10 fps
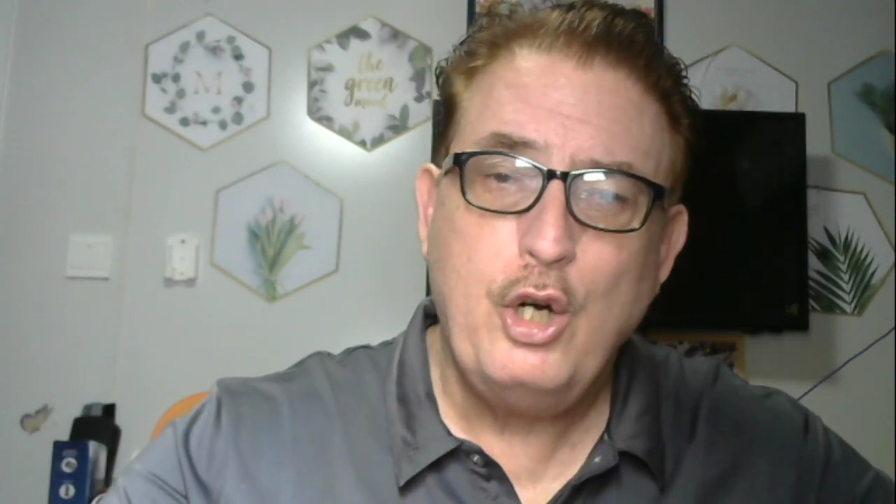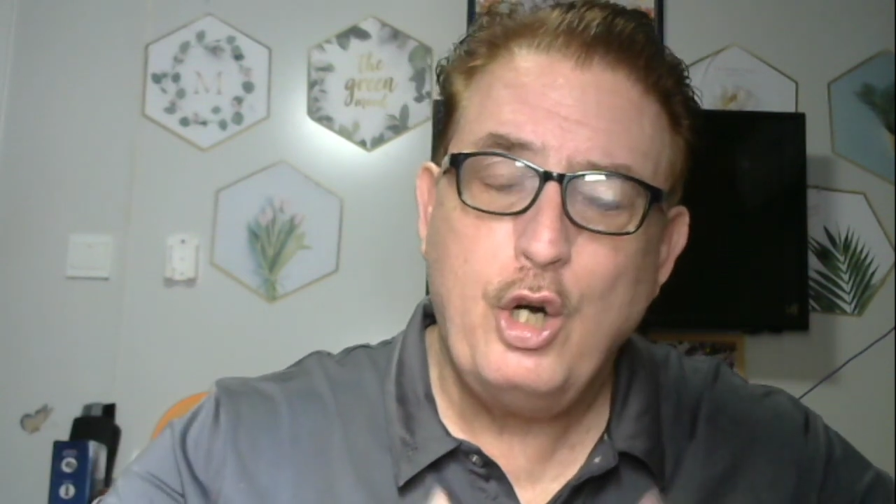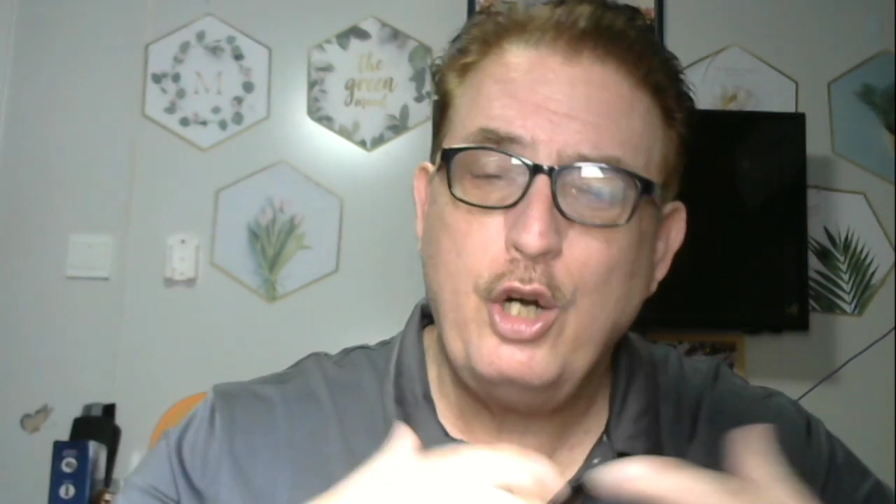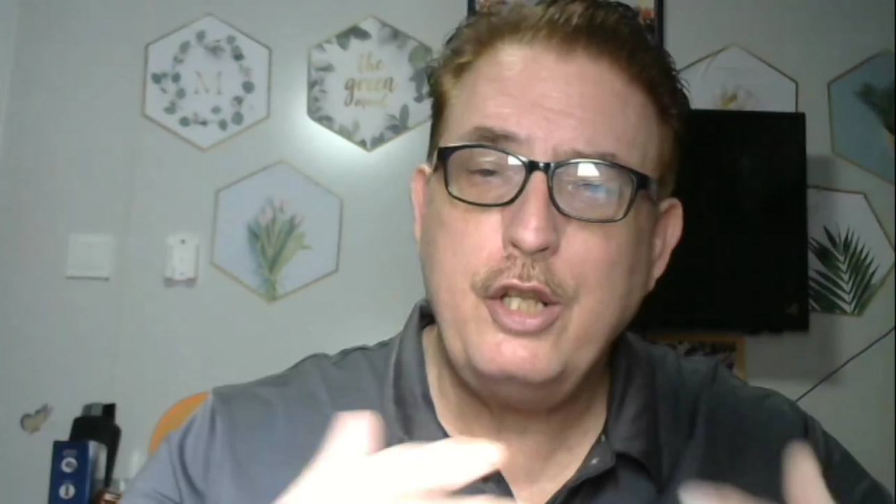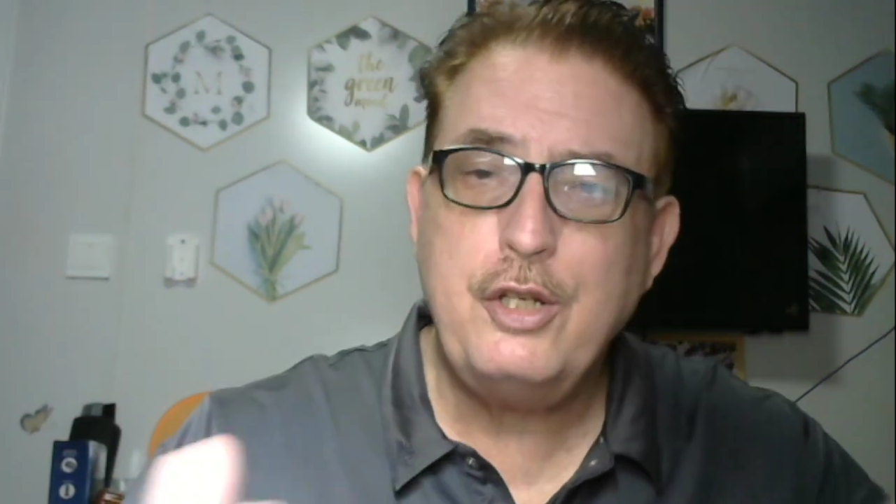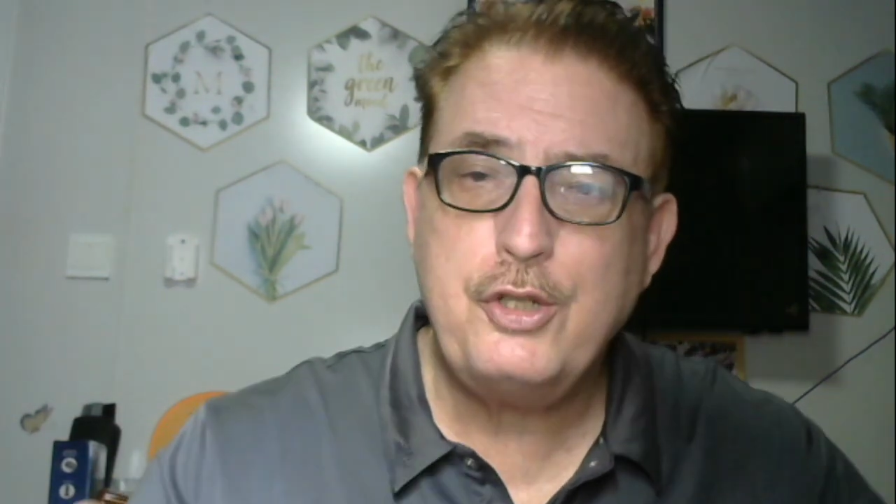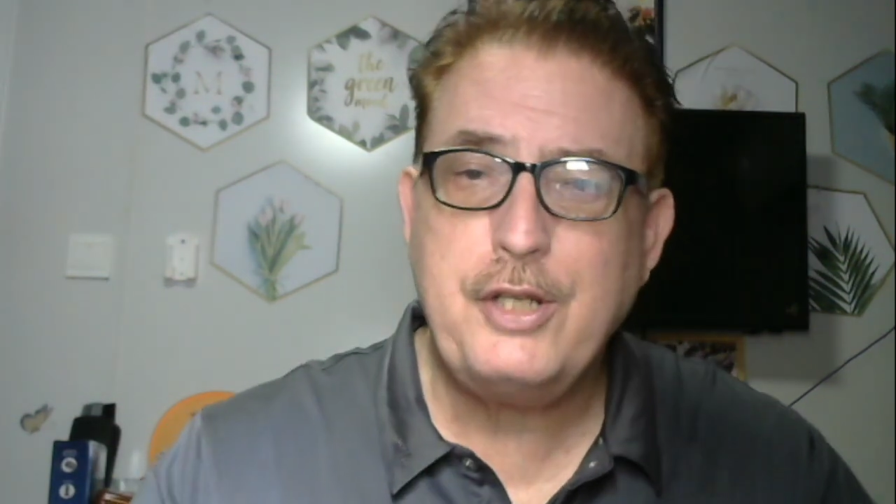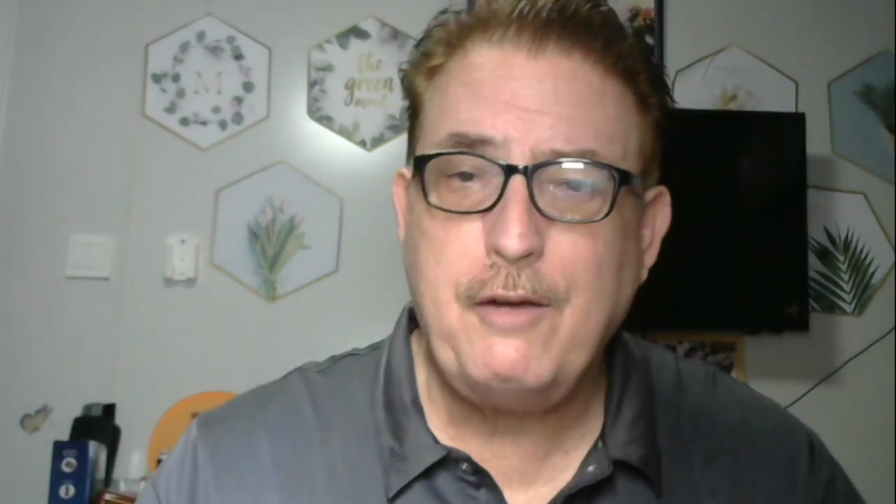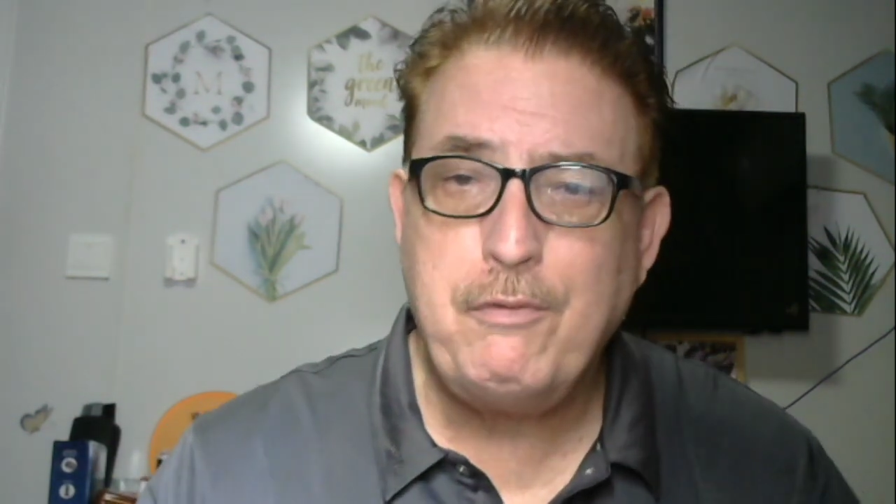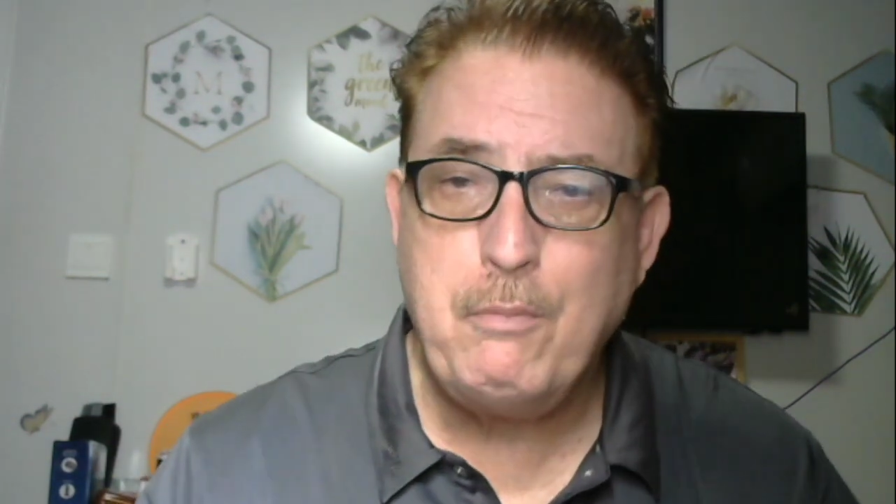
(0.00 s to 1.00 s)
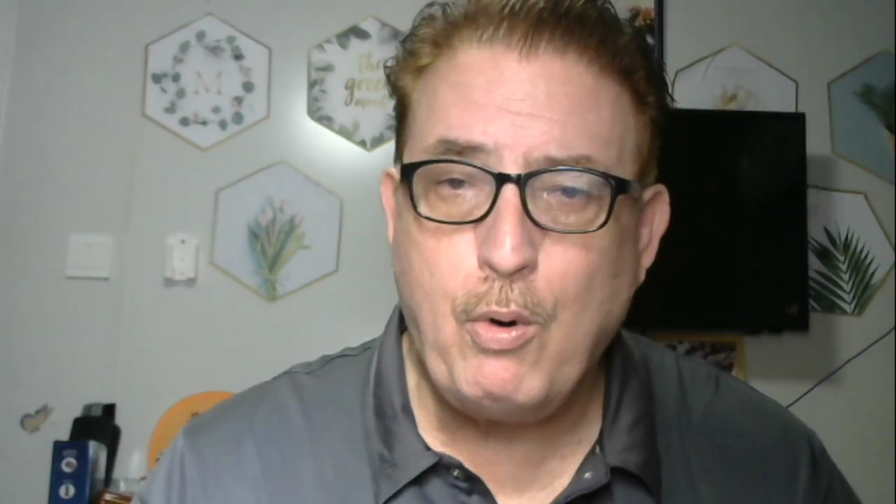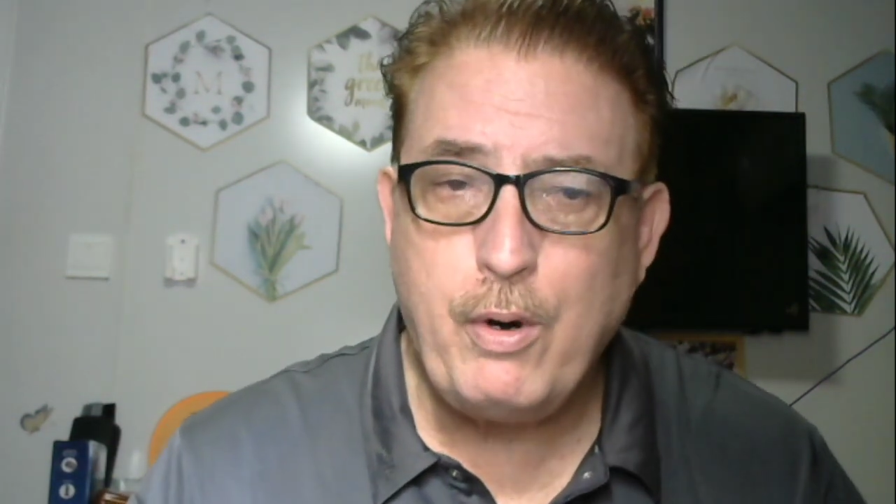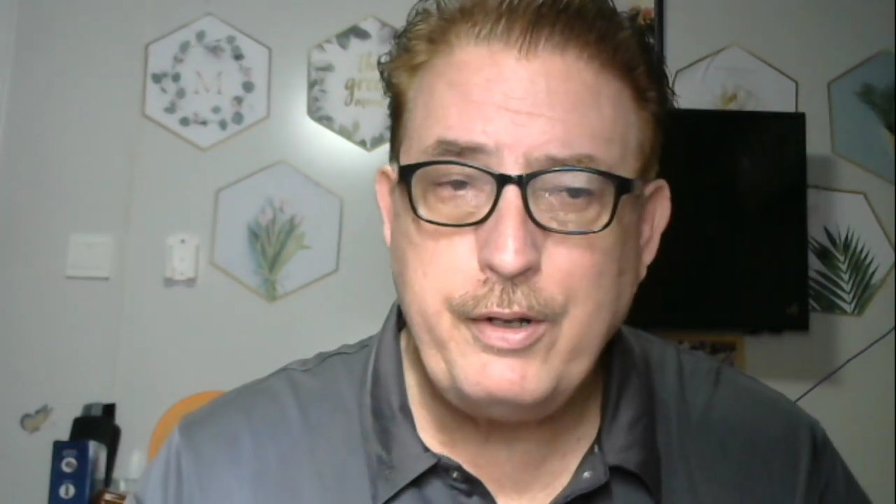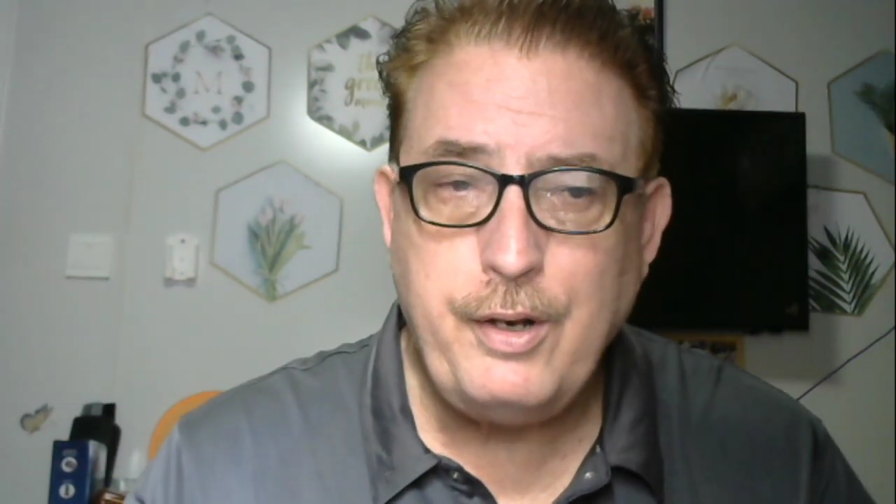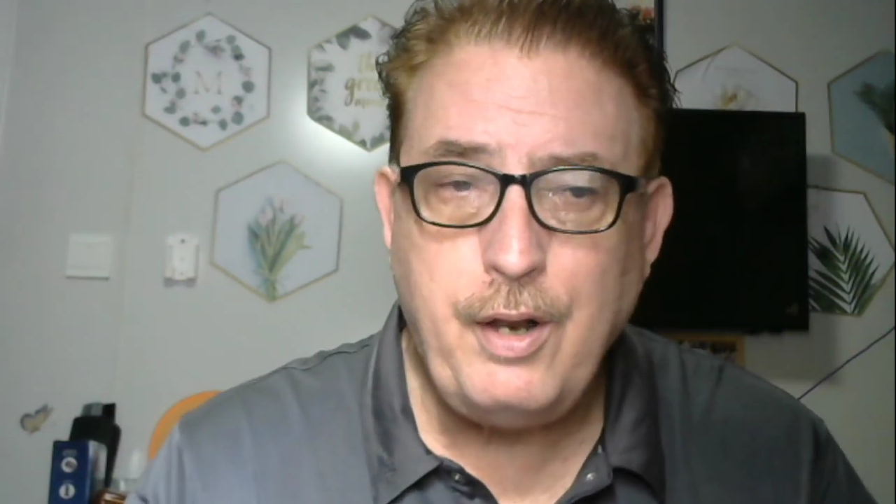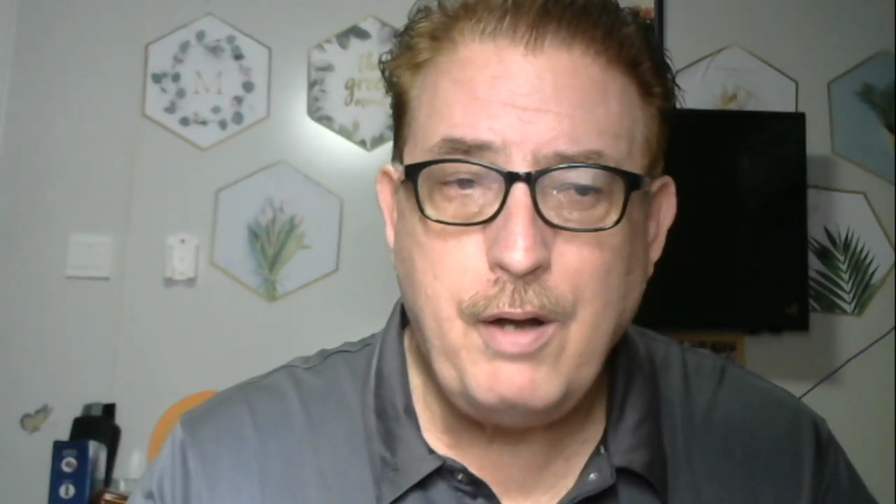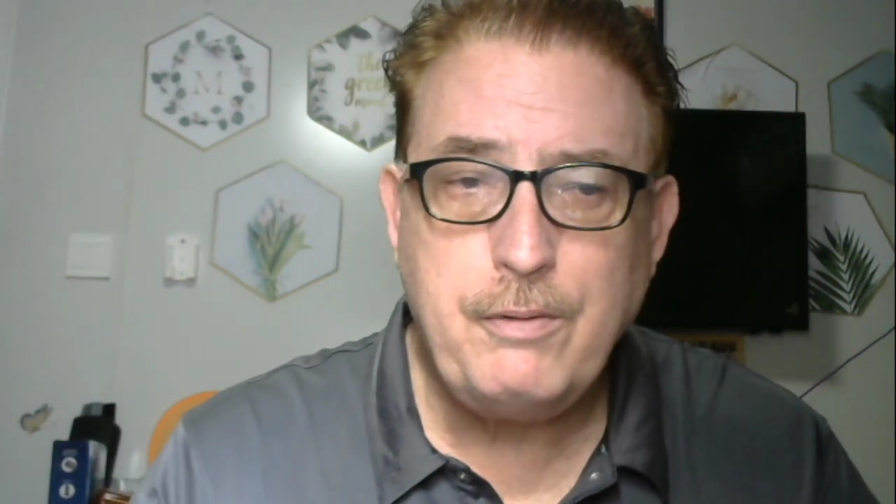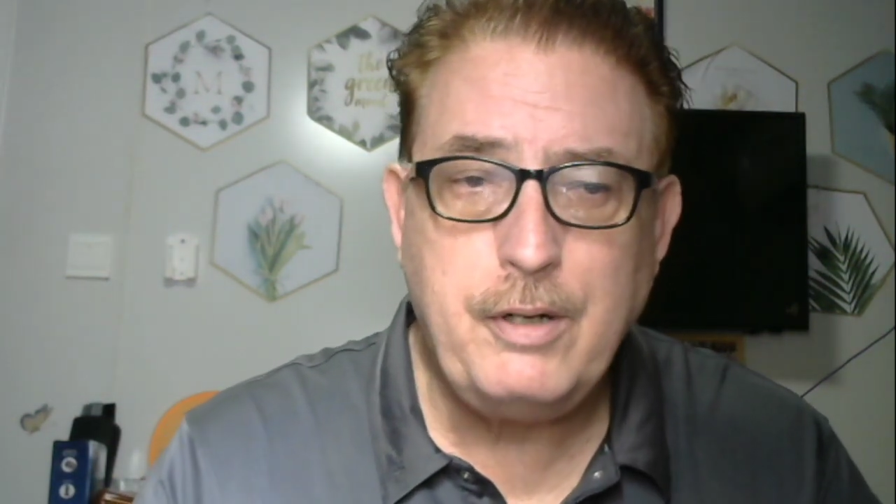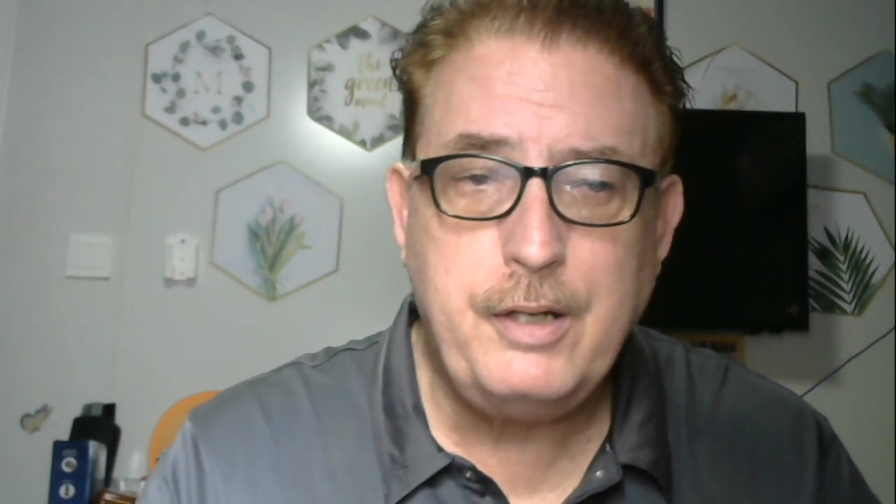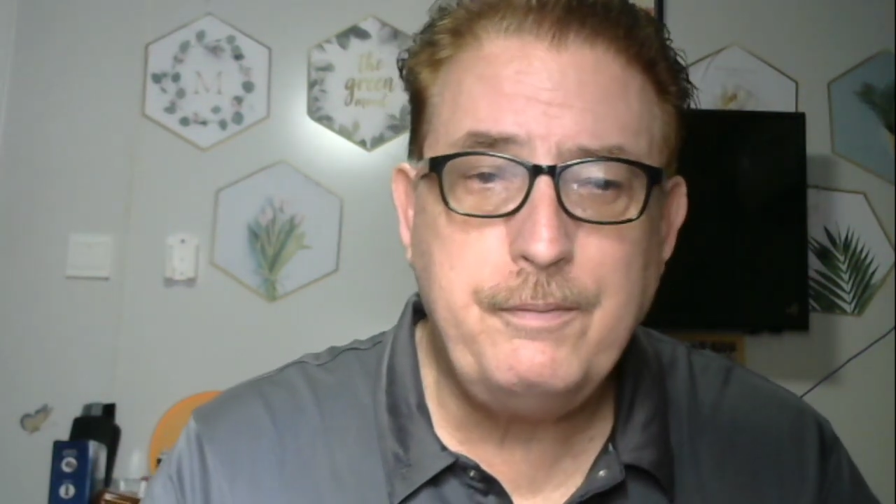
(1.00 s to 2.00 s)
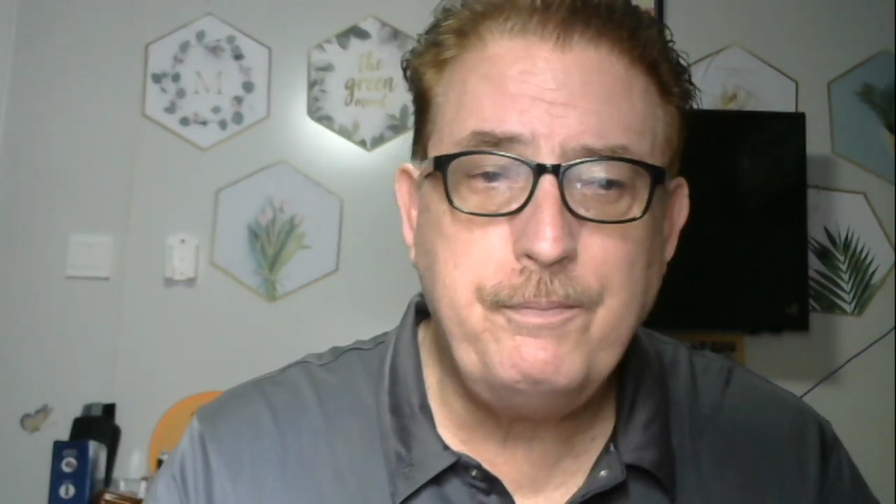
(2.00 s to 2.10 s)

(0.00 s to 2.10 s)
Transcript: hurting yourself more in the long run.